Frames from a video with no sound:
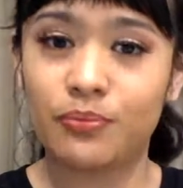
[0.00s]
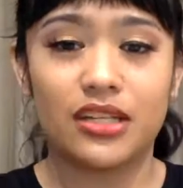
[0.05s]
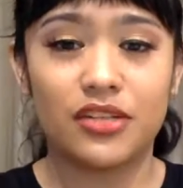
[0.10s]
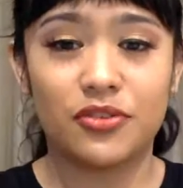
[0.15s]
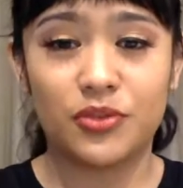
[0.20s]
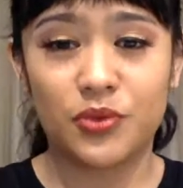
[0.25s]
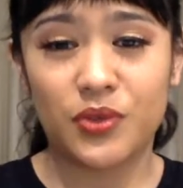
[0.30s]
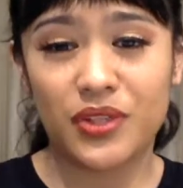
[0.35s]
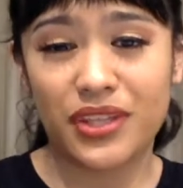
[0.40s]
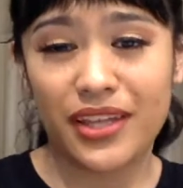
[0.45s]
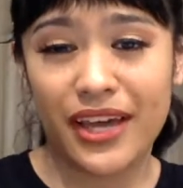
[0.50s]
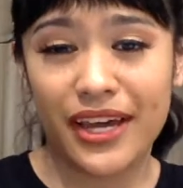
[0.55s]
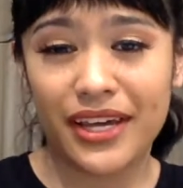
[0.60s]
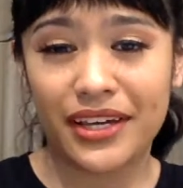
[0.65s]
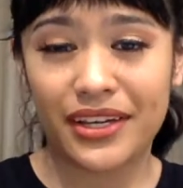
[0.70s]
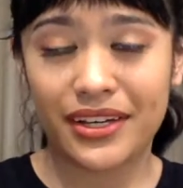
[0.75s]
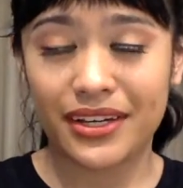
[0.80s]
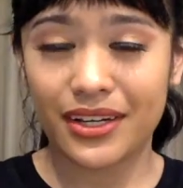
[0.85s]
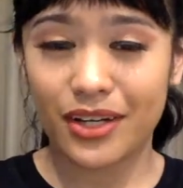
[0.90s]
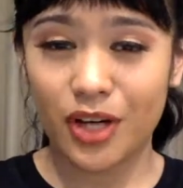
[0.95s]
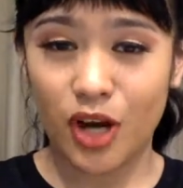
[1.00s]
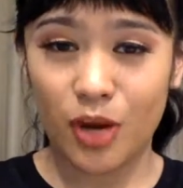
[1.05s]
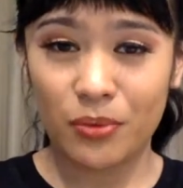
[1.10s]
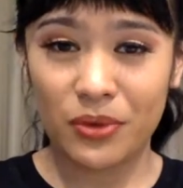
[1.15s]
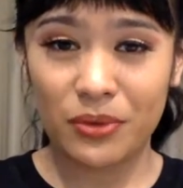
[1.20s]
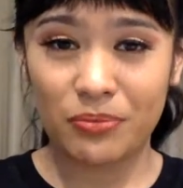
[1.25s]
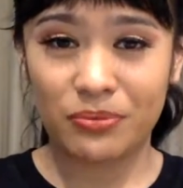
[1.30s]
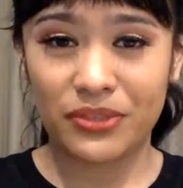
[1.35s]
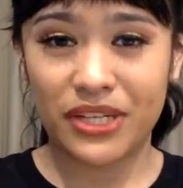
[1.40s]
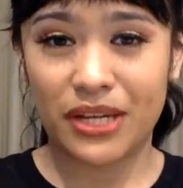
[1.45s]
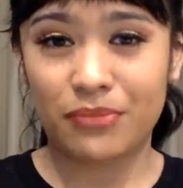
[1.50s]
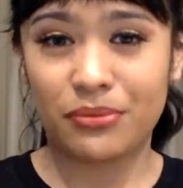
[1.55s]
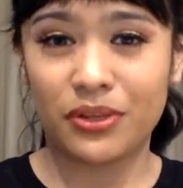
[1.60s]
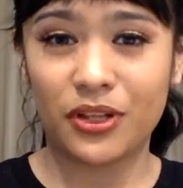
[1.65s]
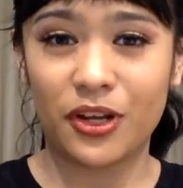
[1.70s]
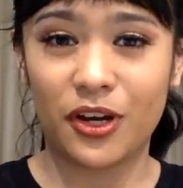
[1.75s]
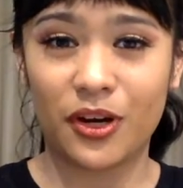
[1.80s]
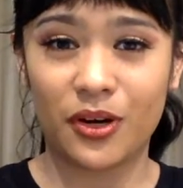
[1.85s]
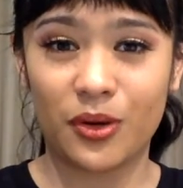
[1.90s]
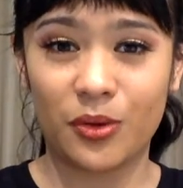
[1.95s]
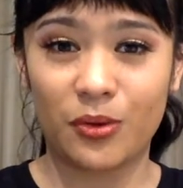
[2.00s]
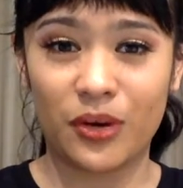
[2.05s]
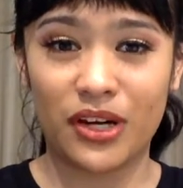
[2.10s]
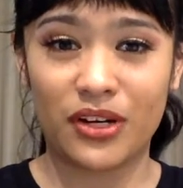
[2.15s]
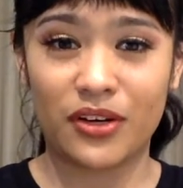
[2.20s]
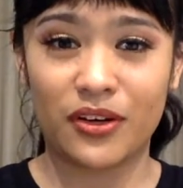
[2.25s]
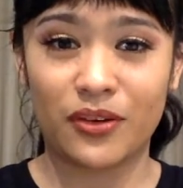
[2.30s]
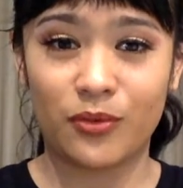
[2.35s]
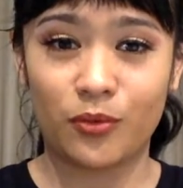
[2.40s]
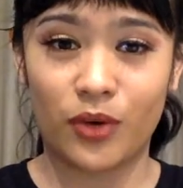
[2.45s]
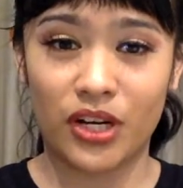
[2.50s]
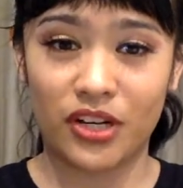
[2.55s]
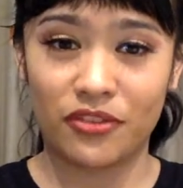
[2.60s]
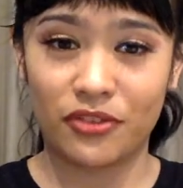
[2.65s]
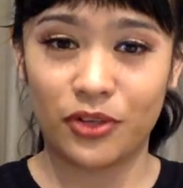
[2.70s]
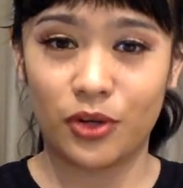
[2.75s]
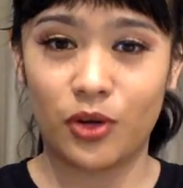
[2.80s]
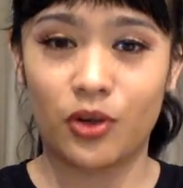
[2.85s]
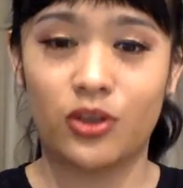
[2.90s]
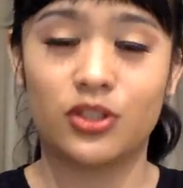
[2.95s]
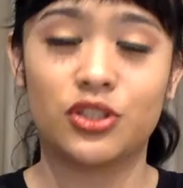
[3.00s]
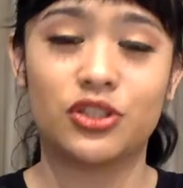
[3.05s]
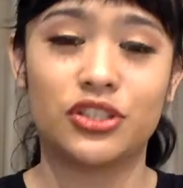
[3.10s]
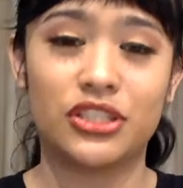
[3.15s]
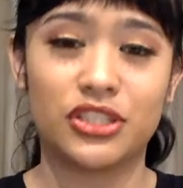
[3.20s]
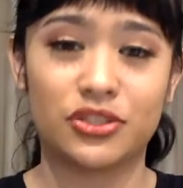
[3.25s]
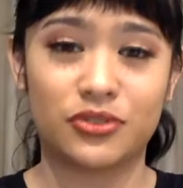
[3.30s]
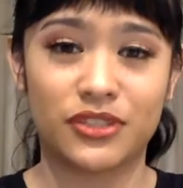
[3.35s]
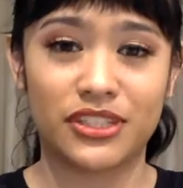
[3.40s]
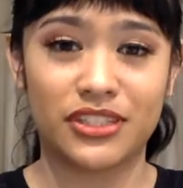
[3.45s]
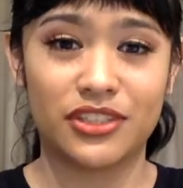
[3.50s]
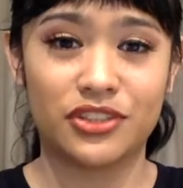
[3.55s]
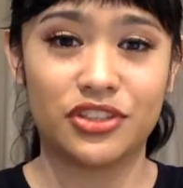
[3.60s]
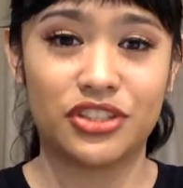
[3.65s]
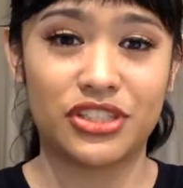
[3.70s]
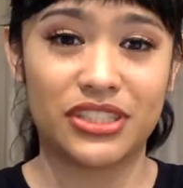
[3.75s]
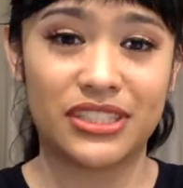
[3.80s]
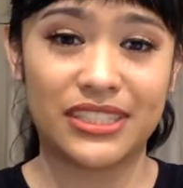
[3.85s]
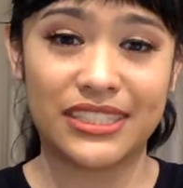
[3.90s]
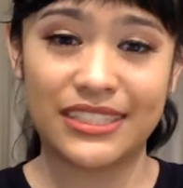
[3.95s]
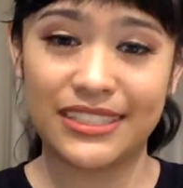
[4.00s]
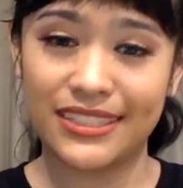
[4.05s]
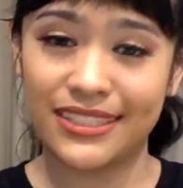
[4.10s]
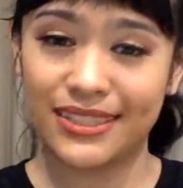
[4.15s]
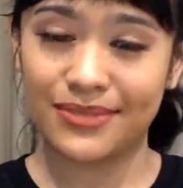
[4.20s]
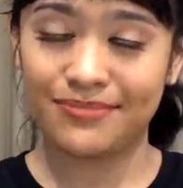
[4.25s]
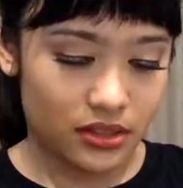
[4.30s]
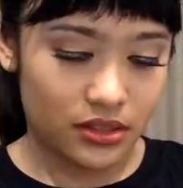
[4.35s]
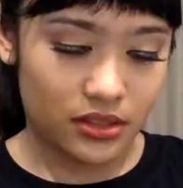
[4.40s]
If you would like, comment down below what one of your New Year's resolutions is.